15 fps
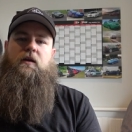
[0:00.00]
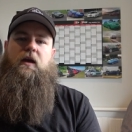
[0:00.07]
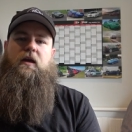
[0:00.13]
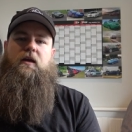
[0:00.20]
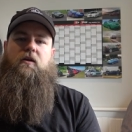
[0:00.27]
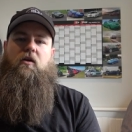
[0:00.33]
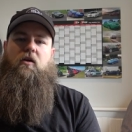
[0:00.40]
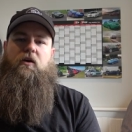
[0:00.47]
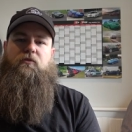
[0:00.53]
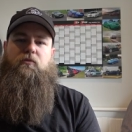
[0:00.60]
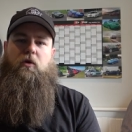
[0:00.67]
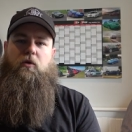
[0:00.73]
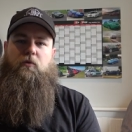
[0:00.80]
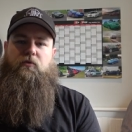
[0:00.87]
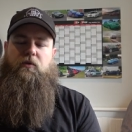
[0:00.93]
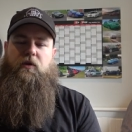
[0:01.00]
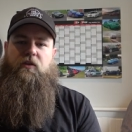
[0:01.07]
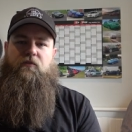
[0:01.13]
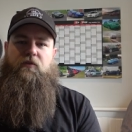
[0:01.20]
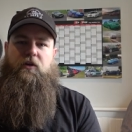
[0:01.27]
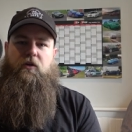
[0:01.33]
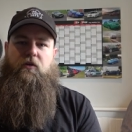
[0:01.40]
Hey guys, welcome to
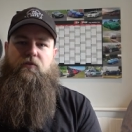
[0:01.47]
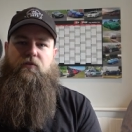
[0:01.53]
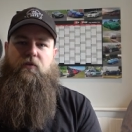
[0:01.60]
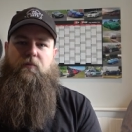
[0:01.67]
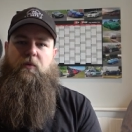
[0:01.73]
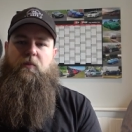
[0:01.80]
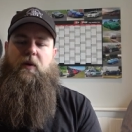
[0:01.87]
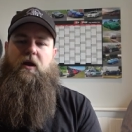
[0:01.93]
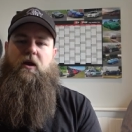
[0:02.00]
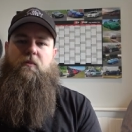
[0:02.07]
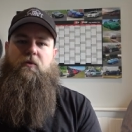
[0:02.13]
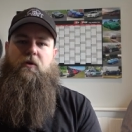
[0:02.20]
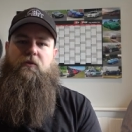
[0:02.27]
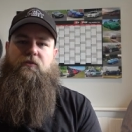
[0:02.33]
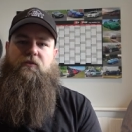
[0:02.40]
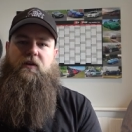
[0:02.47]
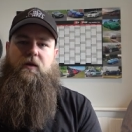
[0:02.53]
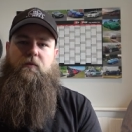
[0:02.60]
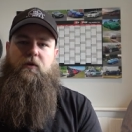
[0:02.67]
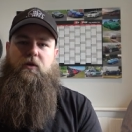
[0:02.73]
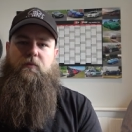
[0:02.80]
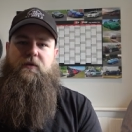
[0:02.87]
another video from the Parrott Bros.
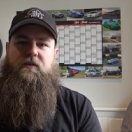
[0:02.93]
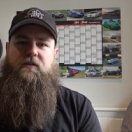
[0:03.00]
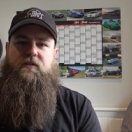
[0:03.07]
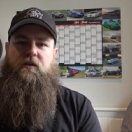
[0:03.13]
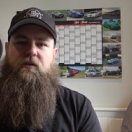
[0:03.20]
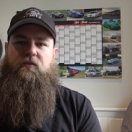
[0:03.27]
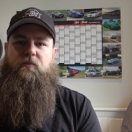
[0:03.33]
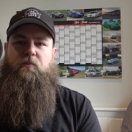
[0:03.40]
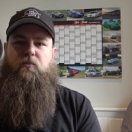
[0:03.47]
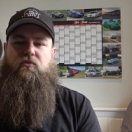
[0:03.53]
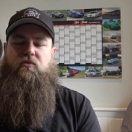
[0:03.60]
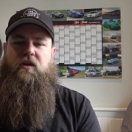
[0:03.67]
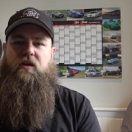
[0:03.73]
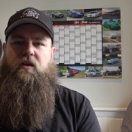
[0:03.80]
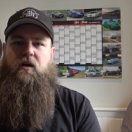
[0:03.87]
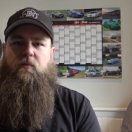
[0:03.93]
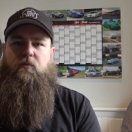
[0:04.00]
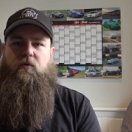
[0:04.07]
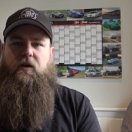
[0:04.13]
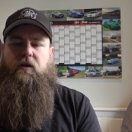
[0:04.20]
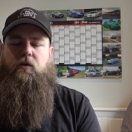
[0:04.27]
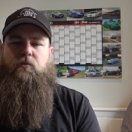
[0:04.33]
Today we're going to be discussing brake
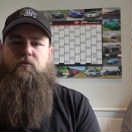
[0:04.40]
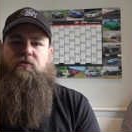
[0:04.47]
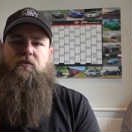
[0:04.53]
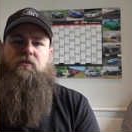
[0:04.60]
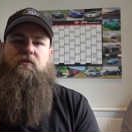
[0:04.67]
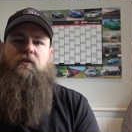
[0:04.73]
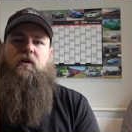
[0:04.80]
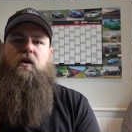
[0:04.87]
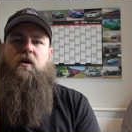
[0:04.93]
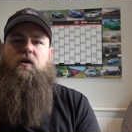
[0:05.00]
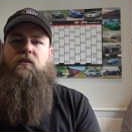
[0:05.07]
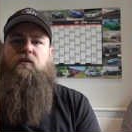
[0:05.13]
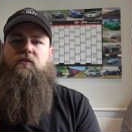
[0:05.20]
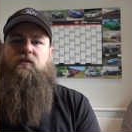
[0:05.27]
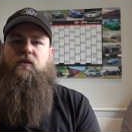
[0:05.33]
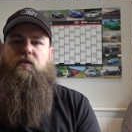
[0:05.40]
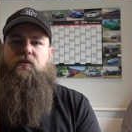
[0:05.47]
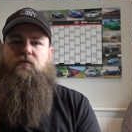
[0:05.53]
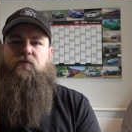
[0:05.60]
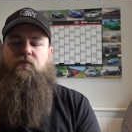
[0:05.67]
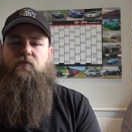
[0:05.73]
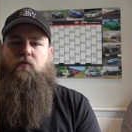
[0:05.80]
upgrade options. This
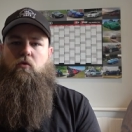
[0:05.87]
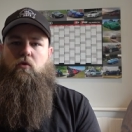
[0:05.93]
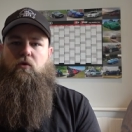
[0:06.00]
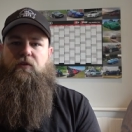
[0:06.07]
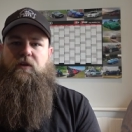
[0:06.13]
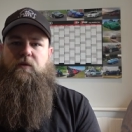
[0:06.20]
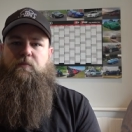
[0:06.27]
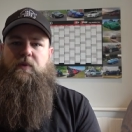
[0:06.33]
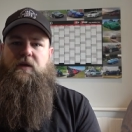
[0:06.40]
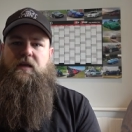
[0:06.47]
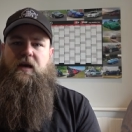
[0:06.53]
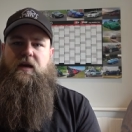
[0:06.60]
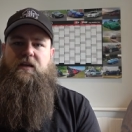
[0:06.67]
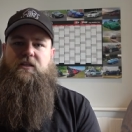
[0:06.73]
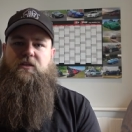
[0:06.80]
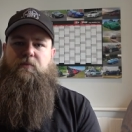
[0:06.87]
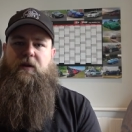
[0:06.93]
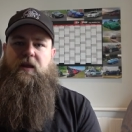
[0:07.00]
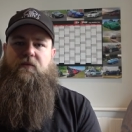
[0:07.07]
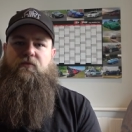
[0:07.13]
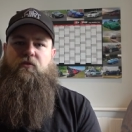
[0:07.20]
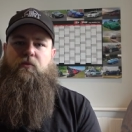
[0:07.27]
is for the B8
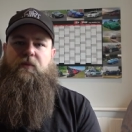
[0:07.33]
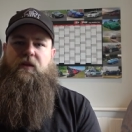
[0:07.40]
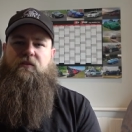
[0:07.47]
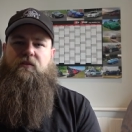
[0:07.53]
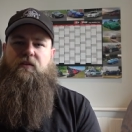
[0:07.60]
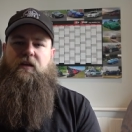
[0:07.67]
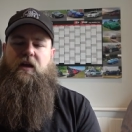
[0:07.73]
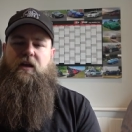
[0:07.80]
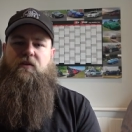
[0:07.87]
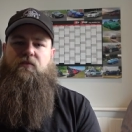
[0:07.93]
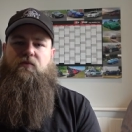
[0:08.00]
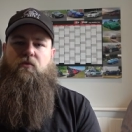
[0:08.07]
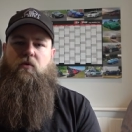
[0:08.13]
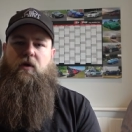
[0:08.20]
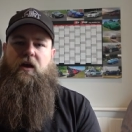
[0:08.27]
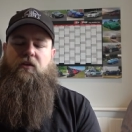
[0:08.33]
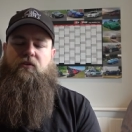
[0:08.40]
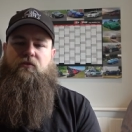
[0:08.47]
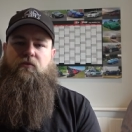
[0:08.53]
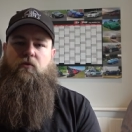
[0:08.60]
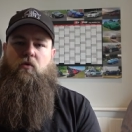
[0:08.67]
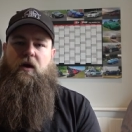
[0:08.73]
platform, that's the A4,
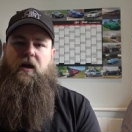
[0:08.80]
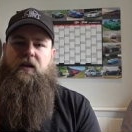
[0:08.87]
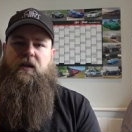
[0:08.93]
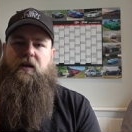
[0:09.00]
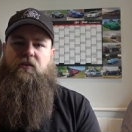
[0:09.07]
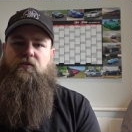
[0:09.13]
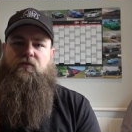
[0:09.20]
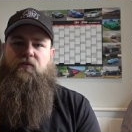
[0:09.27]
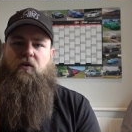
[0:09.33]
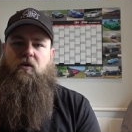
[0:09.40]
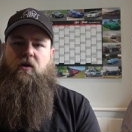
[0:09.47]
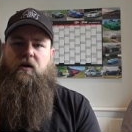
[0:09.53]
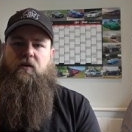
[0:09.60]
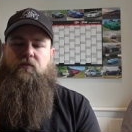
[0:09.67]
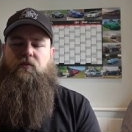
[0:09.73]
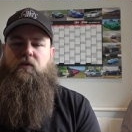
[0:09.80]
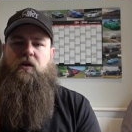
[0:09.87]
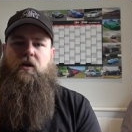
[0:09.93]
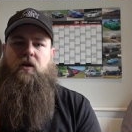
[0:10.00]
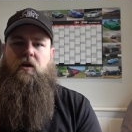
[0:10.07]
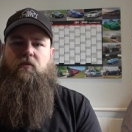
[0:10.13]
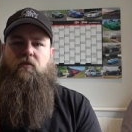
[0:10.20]
S4 and S5.
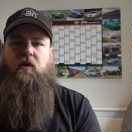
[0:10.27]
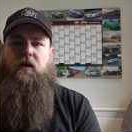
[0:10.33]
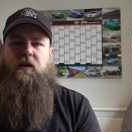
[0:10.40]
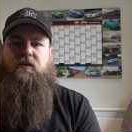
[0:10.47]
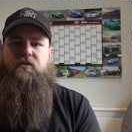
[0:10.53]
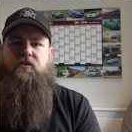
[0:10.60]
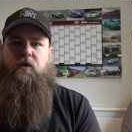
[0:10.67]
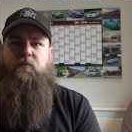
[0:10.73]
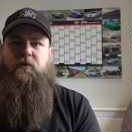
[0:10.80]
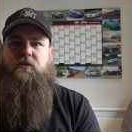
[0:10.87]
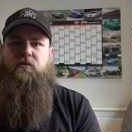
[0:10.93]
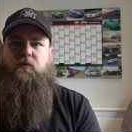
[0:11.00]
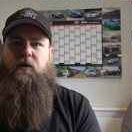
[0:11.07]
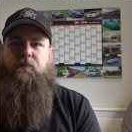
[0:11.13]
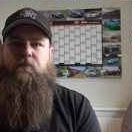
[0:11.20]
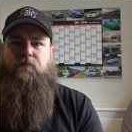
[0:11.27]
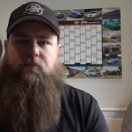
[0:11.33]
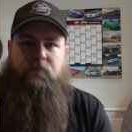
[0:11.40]
Right, let's jump into it.